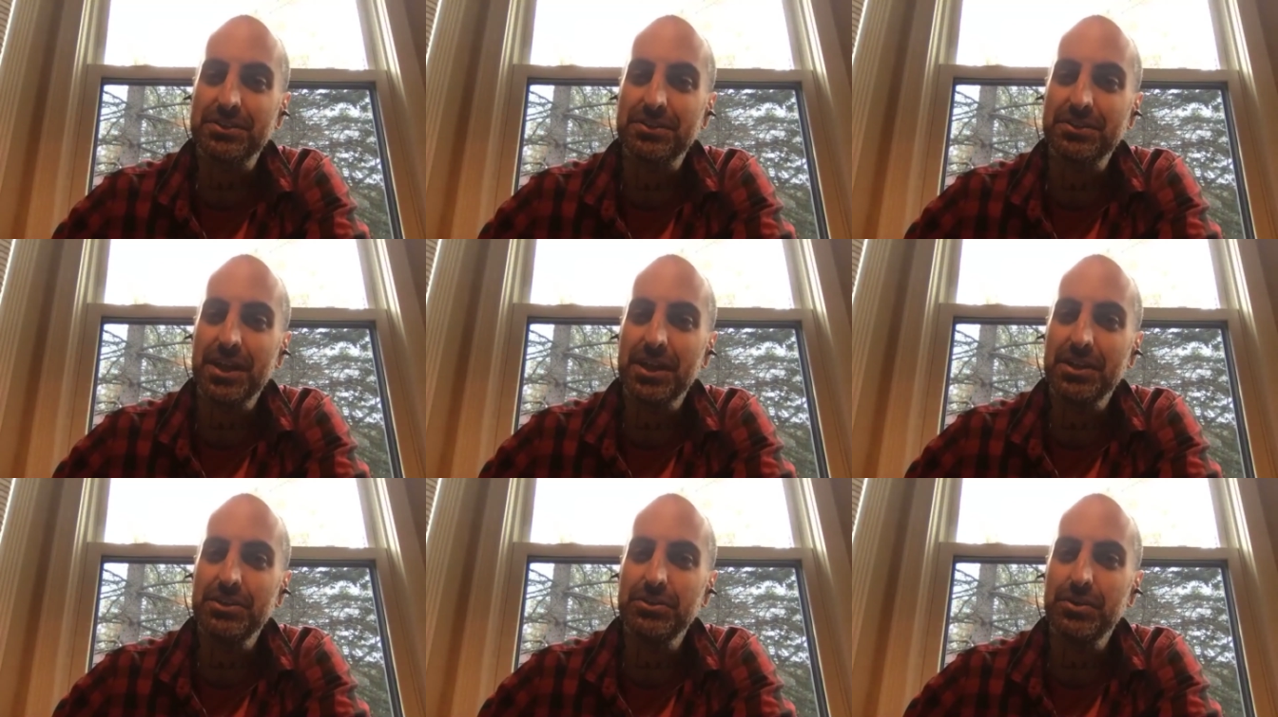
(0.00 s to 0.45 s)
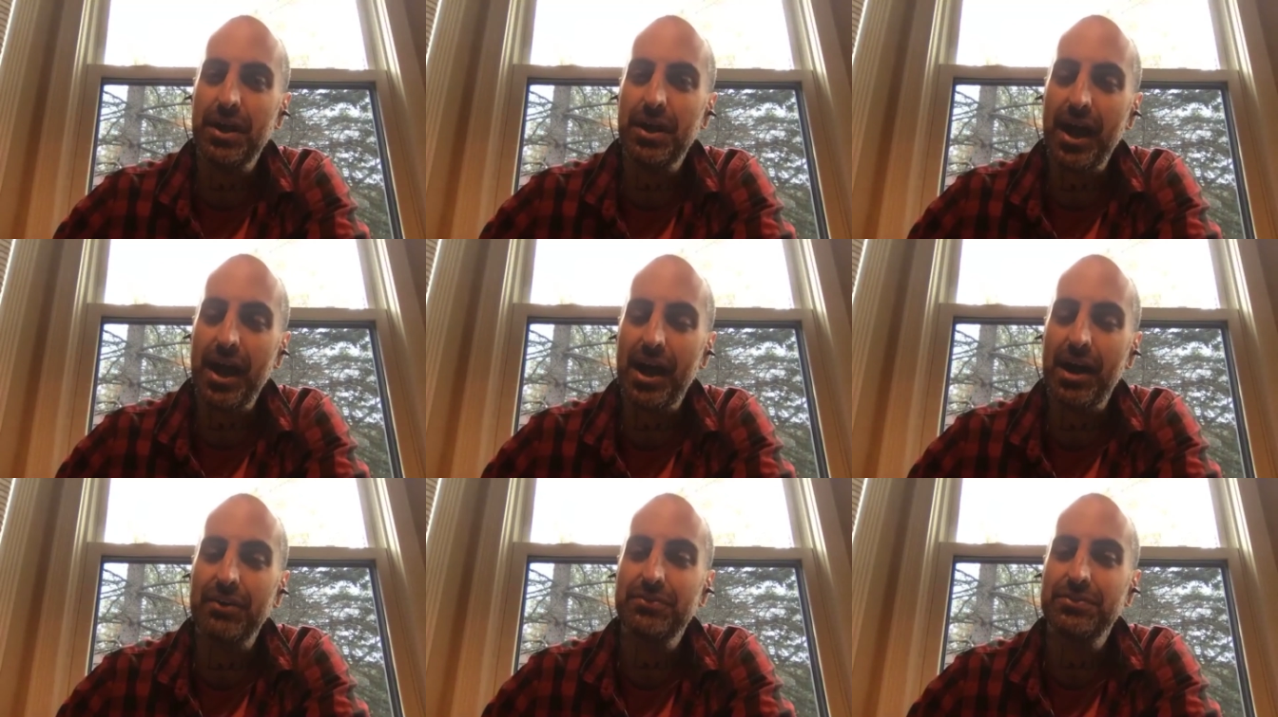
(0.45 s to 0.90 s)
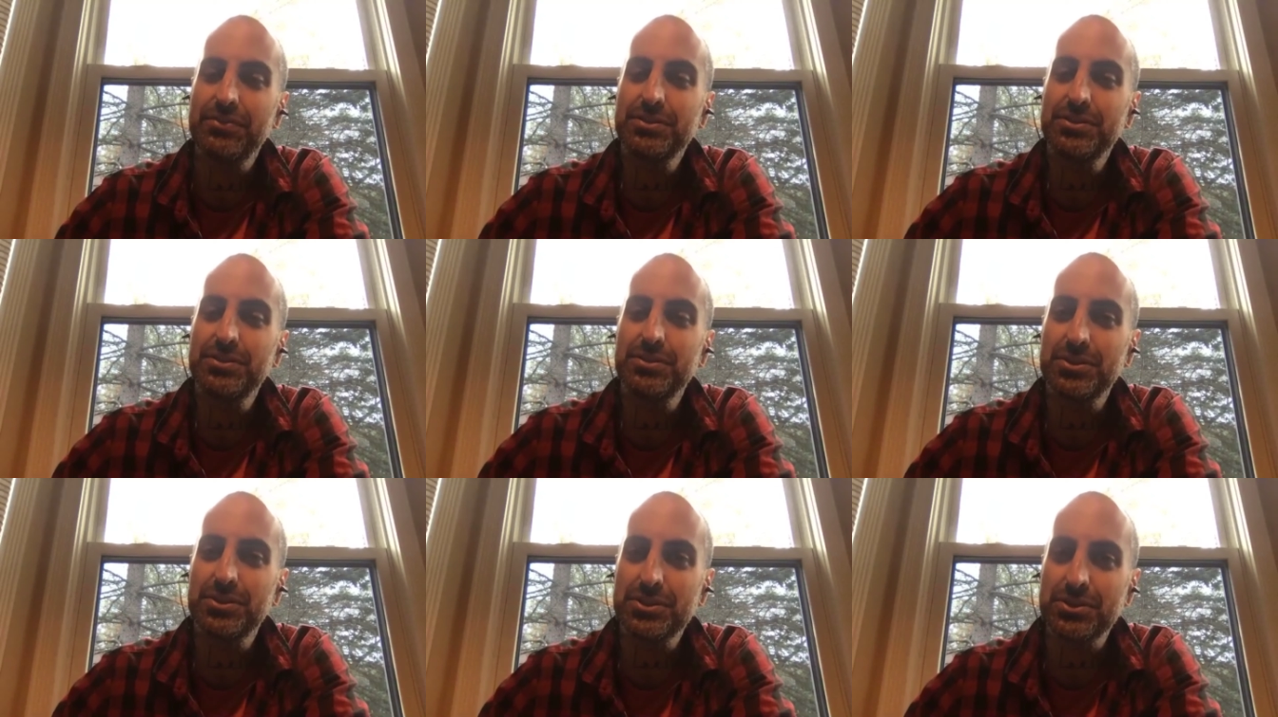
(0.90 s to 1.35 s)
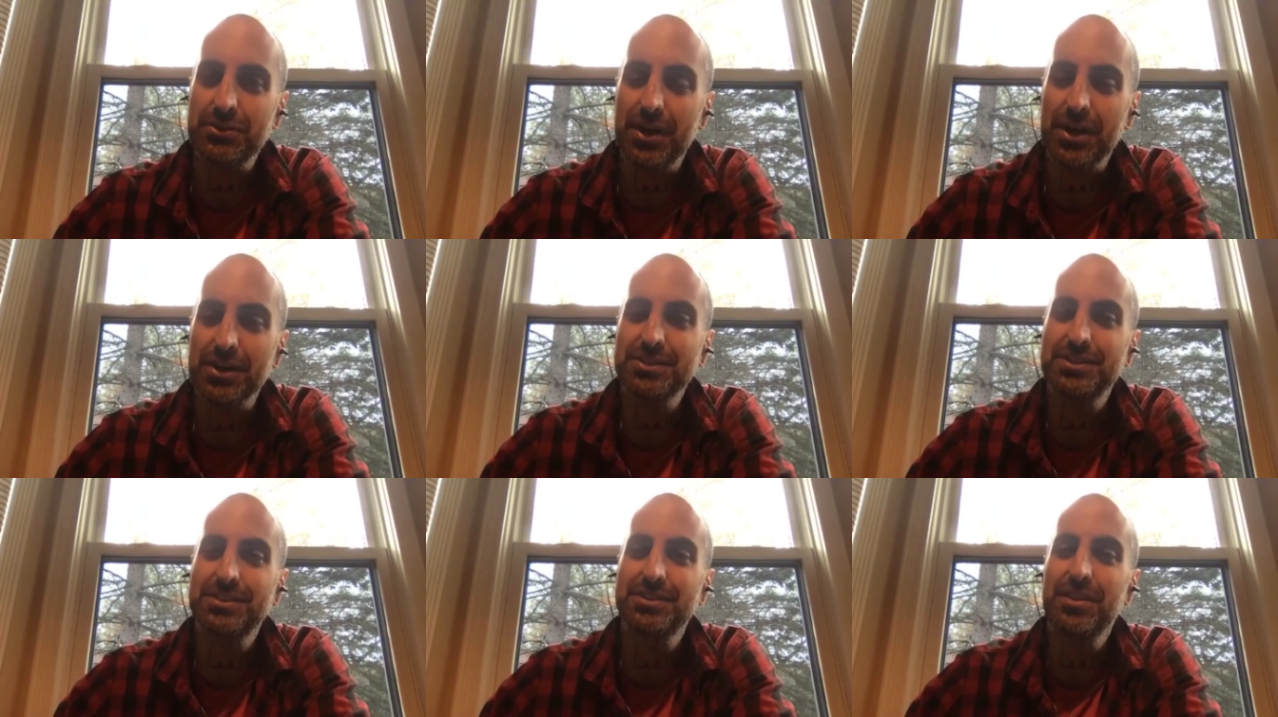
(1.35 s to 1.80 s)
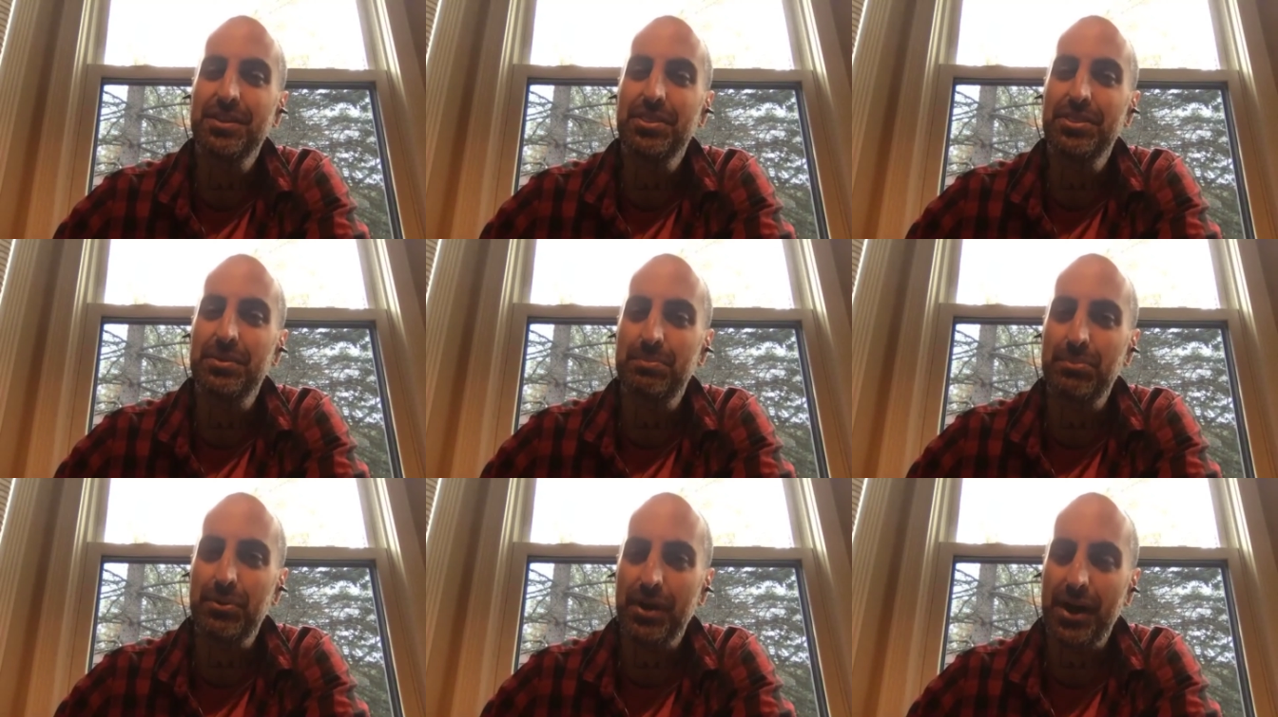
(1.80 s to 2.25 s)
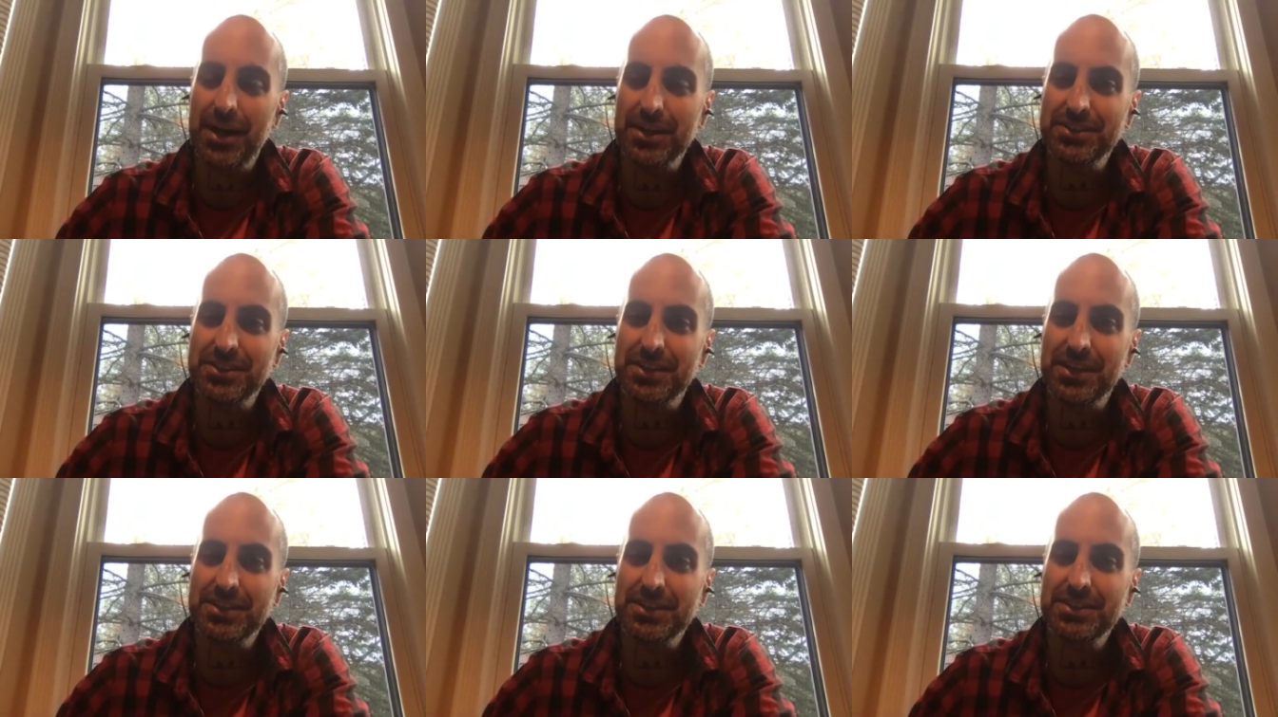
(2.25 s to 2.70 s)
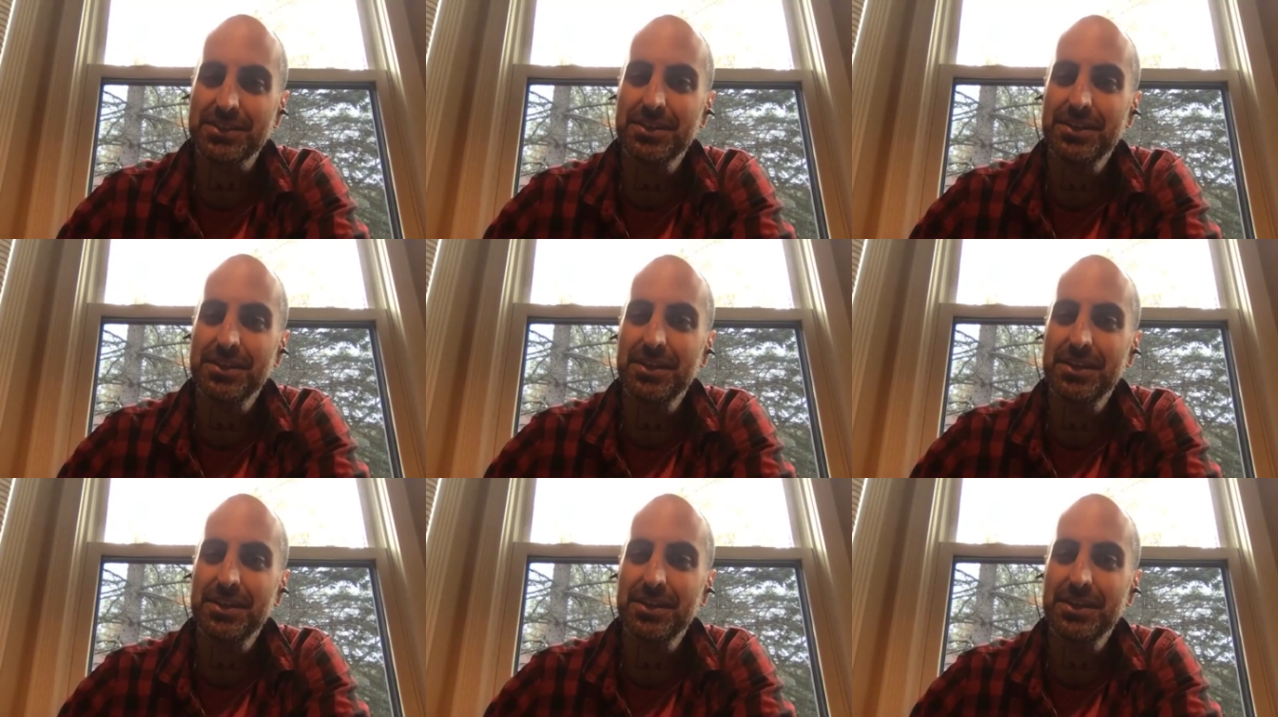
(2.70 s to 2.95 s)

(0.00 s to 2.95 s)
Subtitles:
and you have to trust the process.